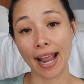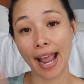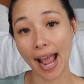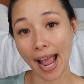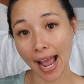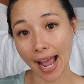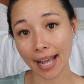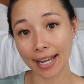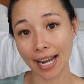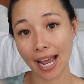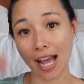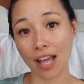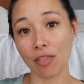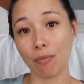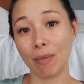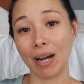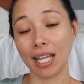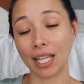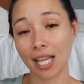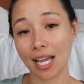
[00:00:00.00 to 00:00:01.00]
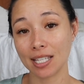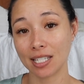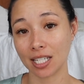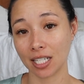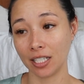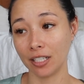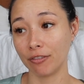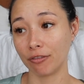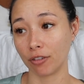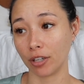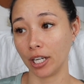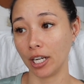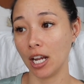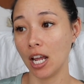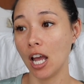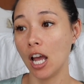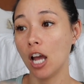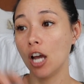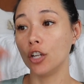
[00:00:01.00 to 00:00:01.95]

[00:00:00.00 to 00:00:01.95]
had at my last delivery